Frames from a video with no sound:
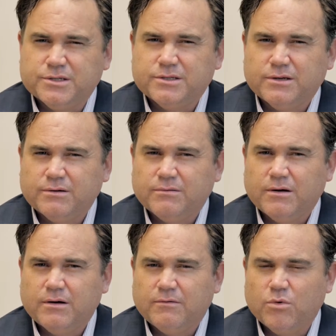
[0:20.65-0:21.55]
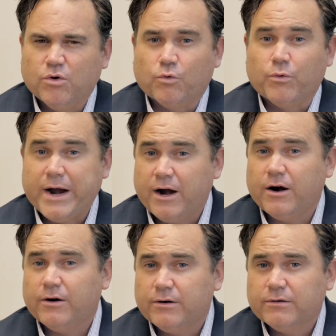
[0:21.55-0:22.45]
a more
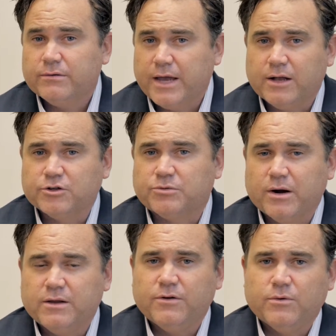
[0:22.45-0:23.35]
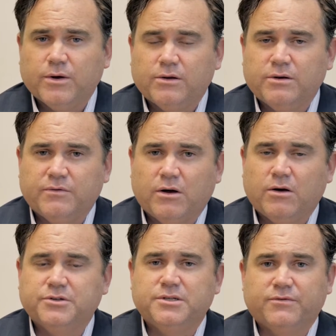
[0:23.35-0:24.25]
rare ankle sprain, if you will. It
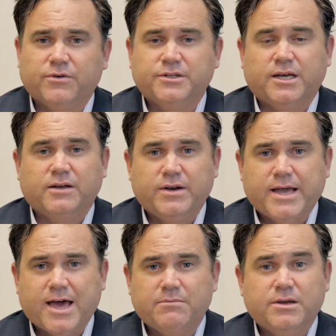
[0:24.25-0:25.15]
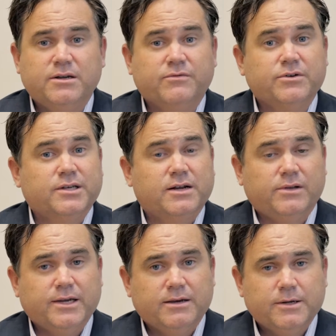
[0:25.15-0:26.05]
involves different set of anatomy, different set of
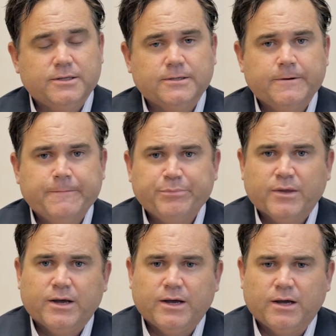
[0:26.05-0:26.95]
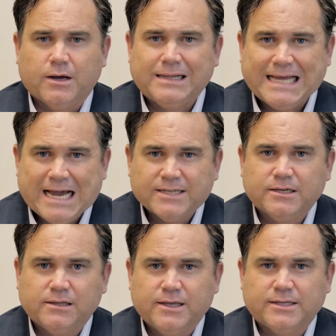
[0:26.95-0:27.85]
ligaments.
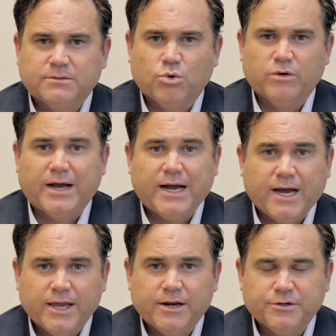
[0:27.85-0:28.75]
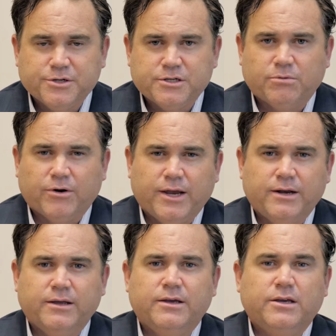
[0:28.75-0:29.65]
Classically, it's more of a high energy
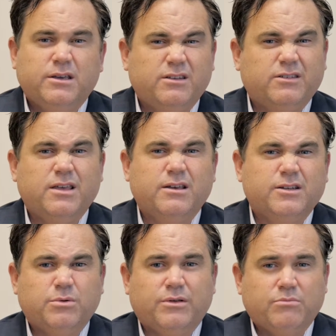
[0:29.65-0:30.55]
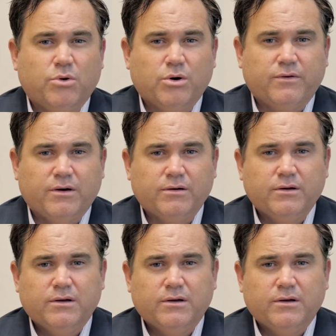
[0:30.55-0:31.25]
sprain. You see this with more of our